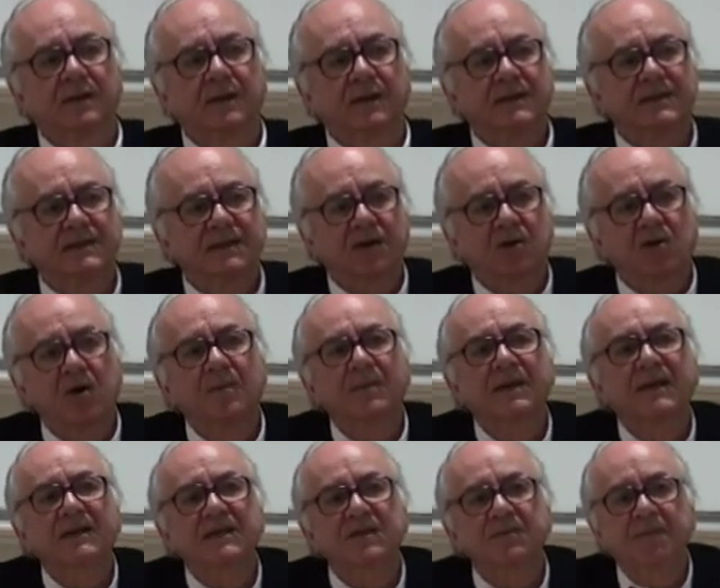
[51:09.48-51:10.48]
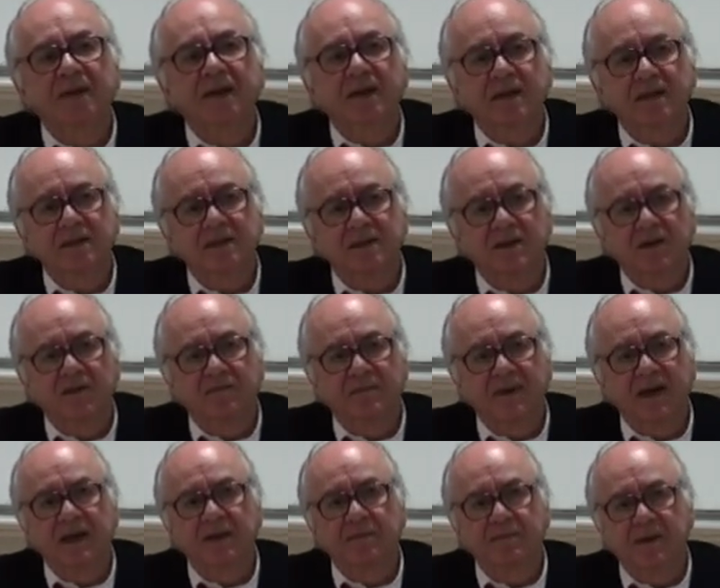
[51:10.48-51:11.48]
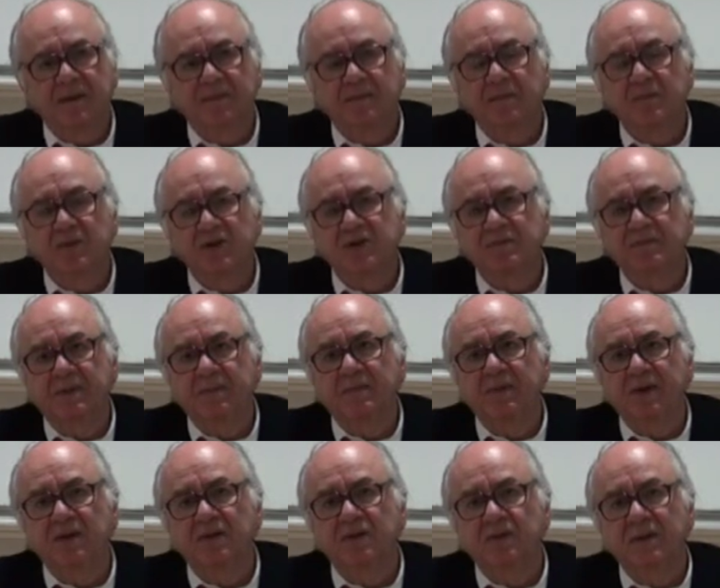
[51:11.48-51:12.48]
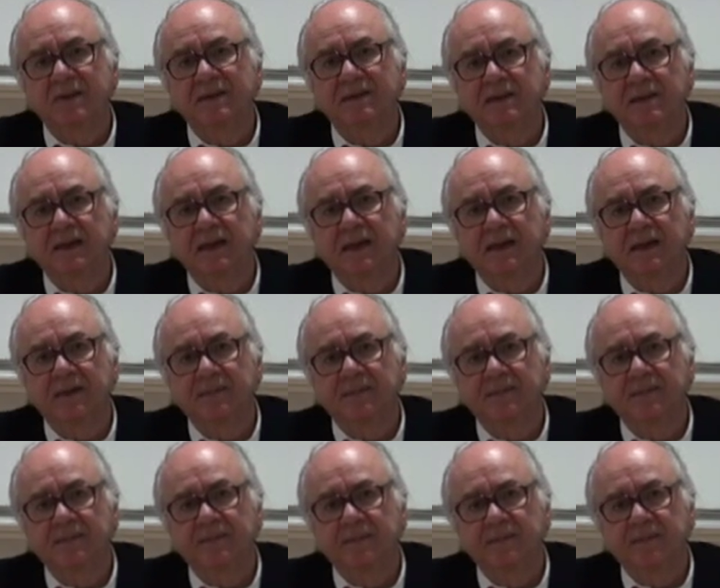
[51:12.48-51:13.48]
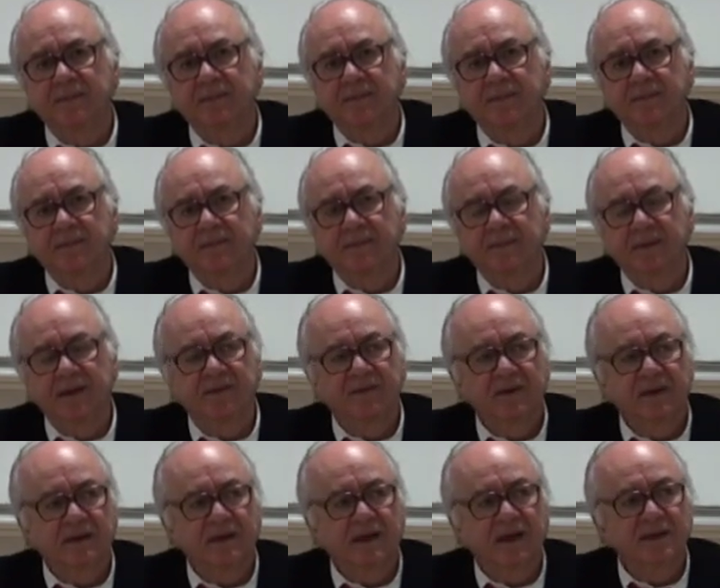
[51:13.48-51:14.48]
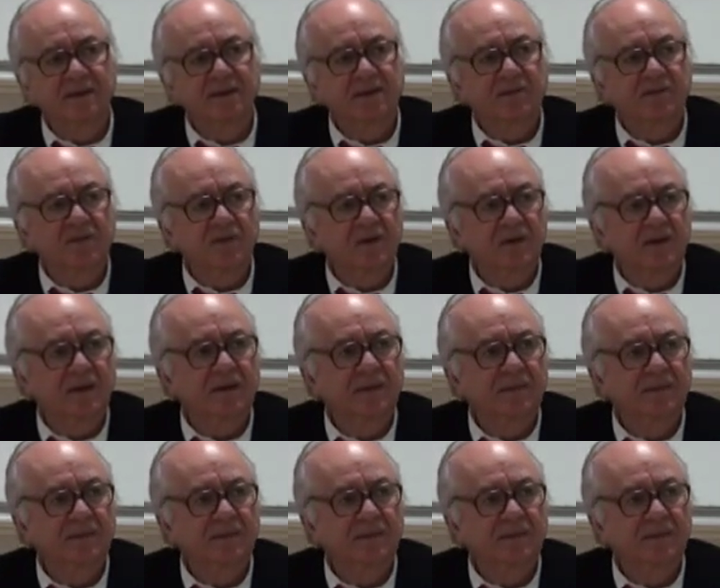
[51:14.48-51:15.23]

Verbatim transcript: is the common experience of many people, most people in the world today different kinds of war.